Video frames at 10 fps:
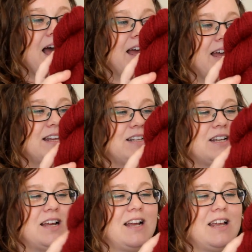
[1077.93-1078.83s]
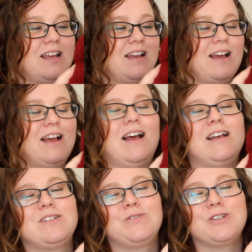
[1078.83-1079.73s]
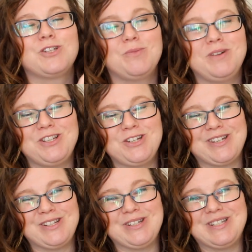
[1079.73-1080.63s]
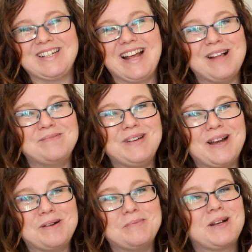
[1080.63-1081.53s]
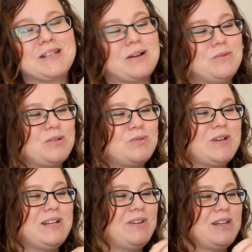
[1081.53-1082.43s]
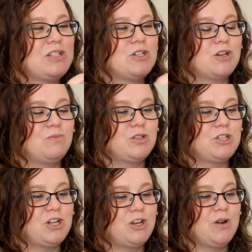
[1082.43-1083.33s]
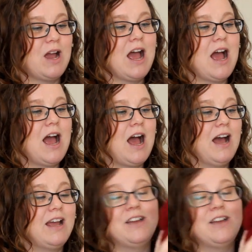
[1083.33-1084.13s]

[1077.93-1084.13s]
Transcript: and I asked for so many suggestions to help me out because I was really stuck on what to do. I